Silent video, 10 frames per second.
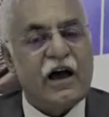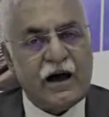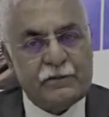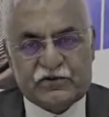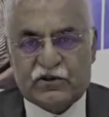
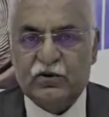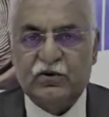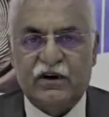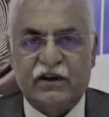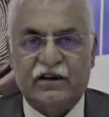
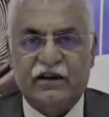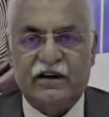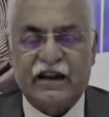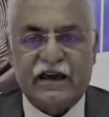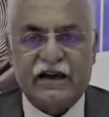Absolutely.
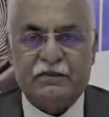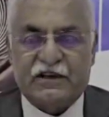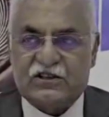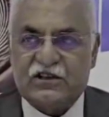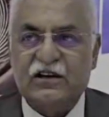Like I
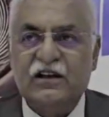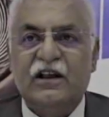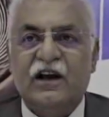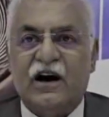mentioned,